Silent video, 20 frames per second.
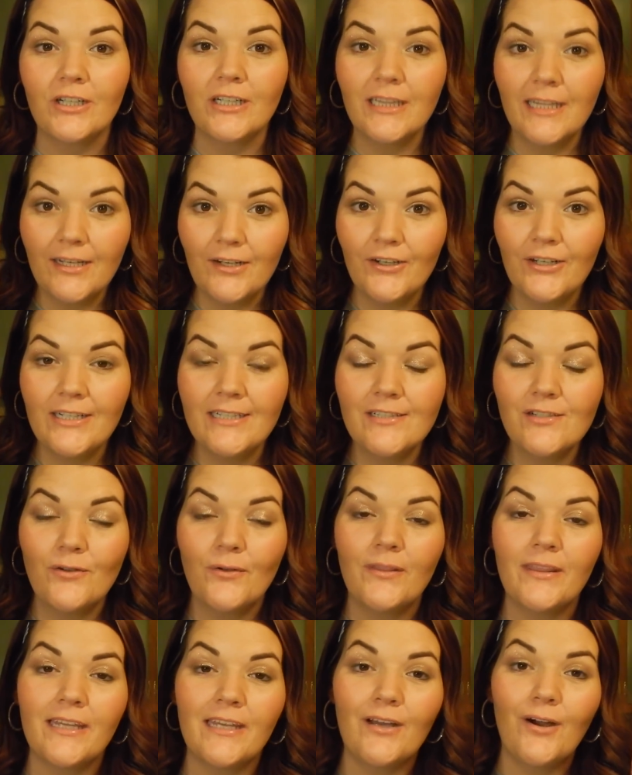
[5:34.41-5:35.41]
clearance
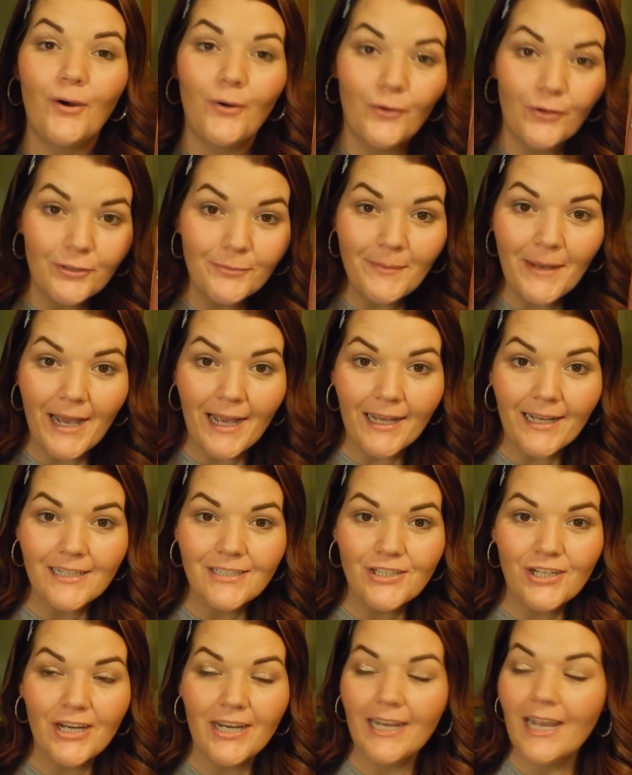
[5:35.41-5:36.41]
on the old
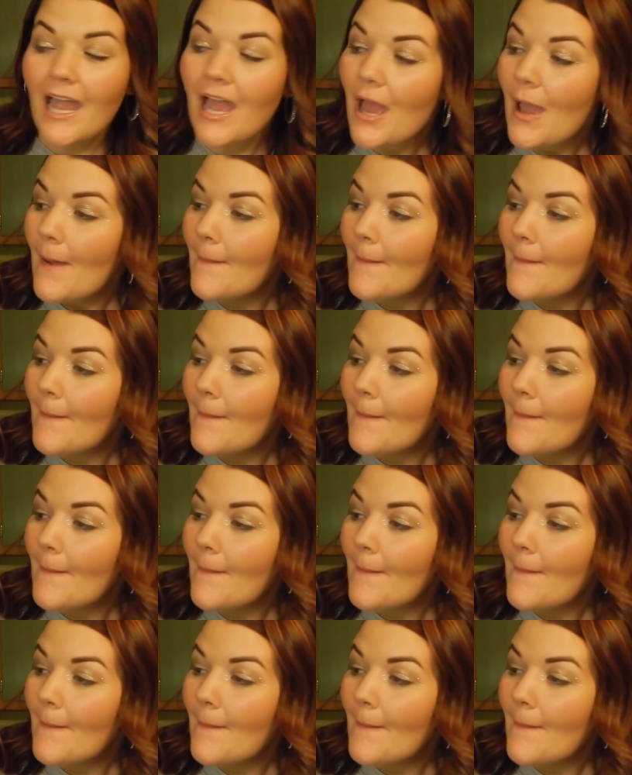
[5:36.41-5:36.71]
packaging.